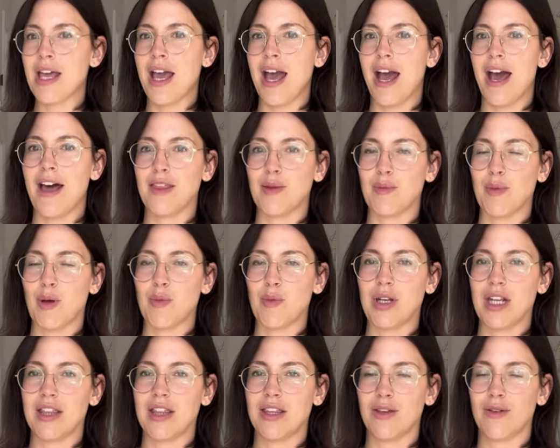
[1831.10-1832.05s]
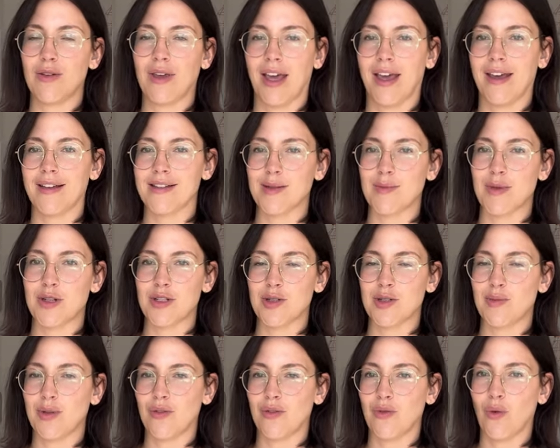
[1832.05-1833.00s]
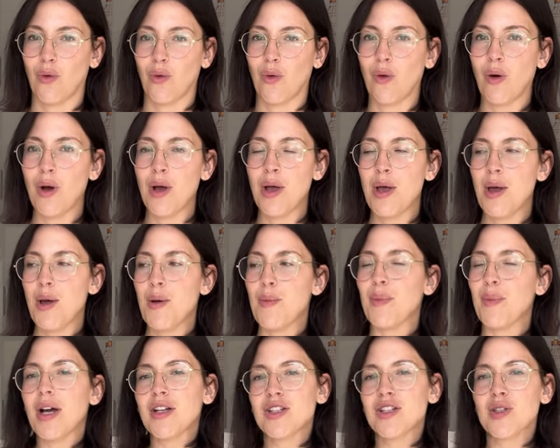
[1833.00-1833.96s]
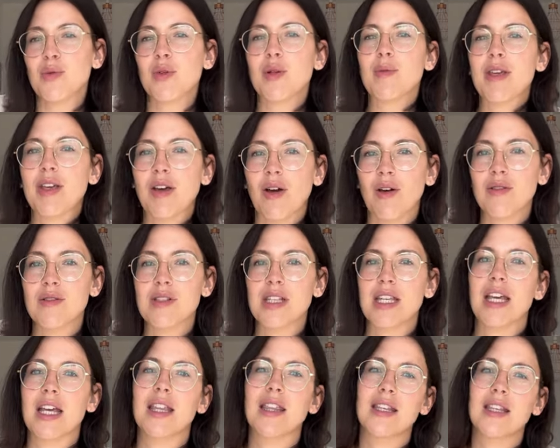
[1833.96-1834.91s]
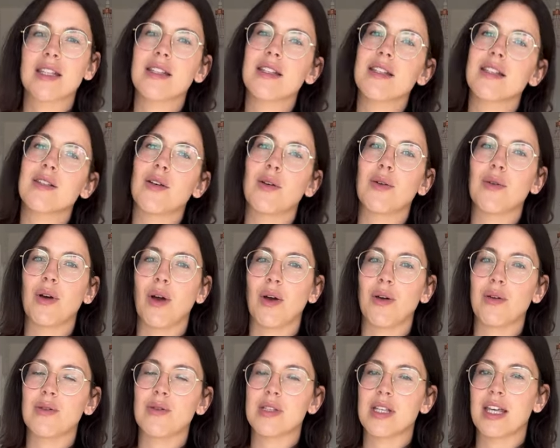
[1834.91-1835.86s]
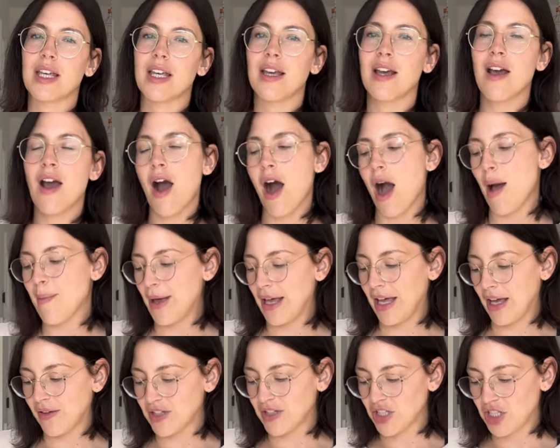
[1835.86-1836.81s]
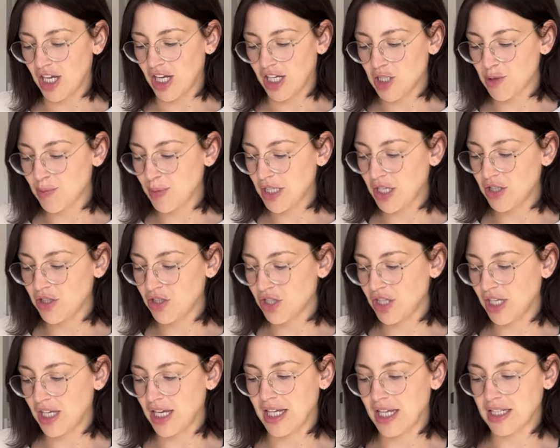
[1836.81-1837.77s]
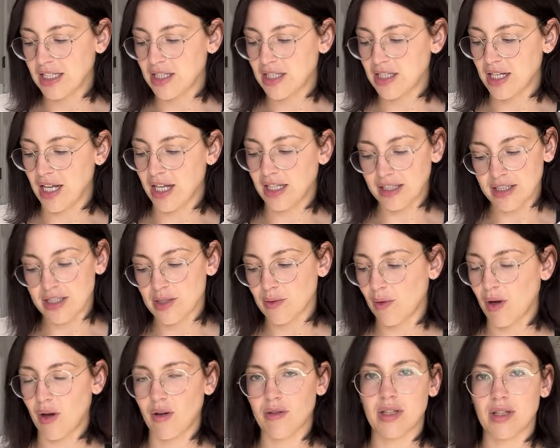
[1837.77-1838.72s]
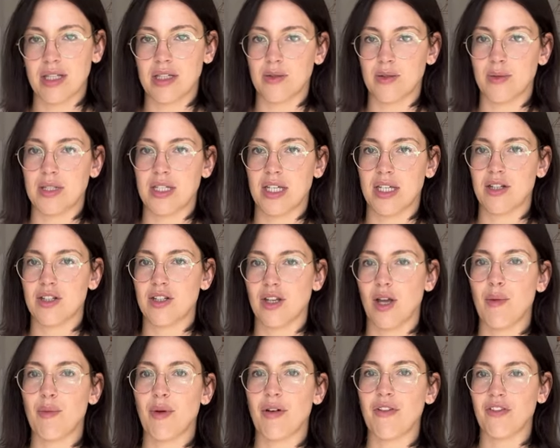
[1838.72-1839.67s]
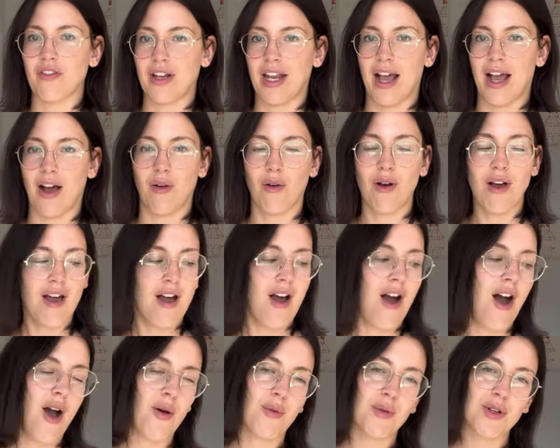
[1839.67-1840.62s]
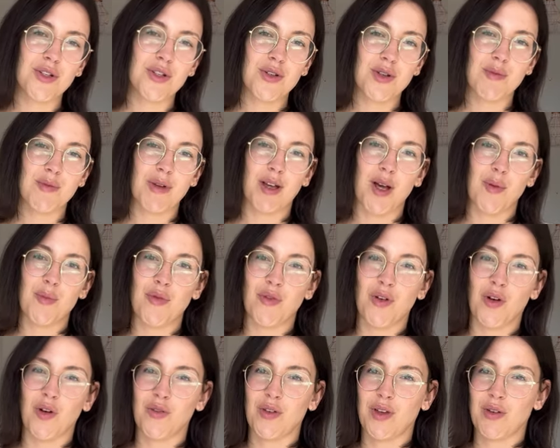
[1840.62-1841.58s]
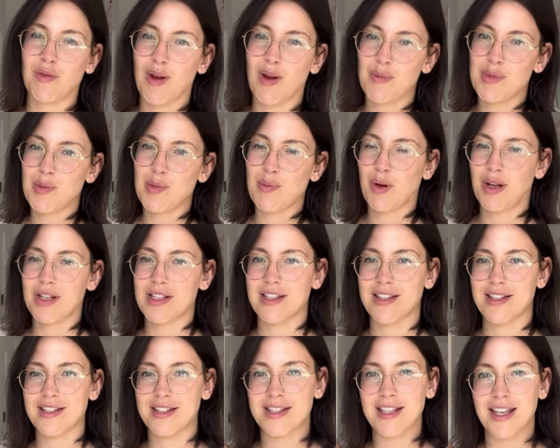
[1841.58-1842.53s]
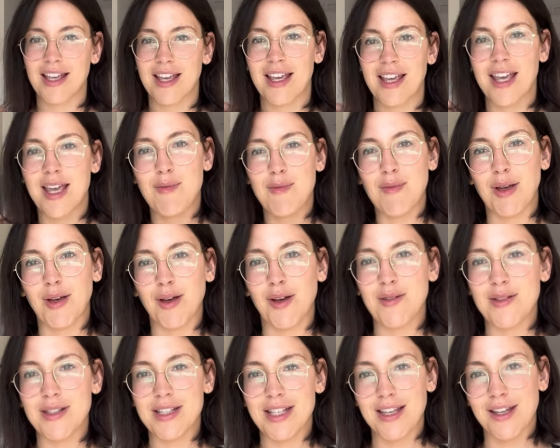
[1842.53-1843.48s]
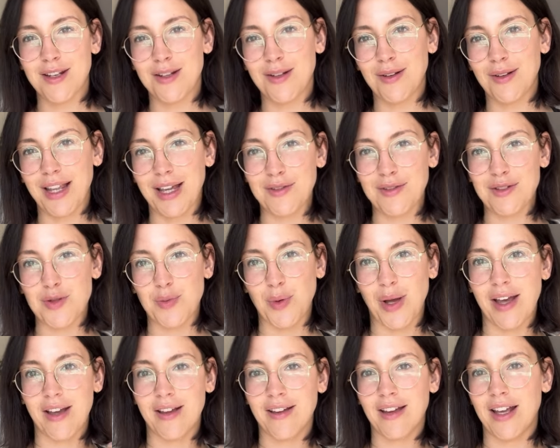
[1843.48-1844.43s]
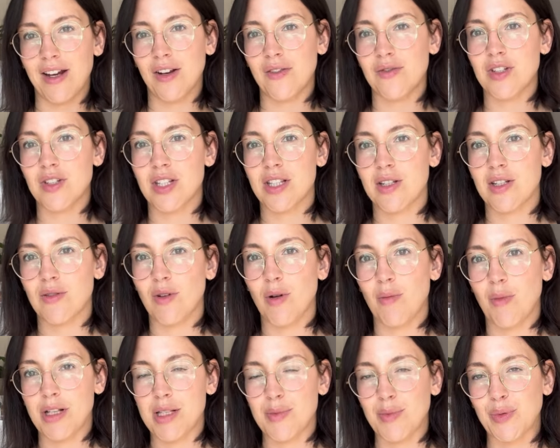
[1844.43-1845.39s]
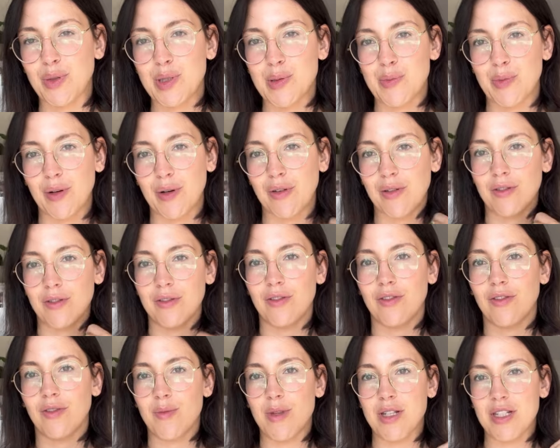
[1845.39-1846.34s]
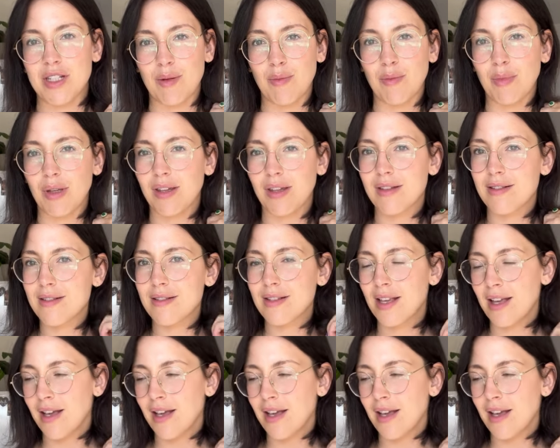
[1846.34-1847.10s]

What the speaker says: at the moment in the UK, as I mentioned before. But I just want to be cozy, and this is so cozy. I may have to change potentially in a little while into a t-shirt, but for now, I want to drink my cup of coffee, wrap some presents in my cozy new loungewear. And I've just still got my sports bra on from the gym because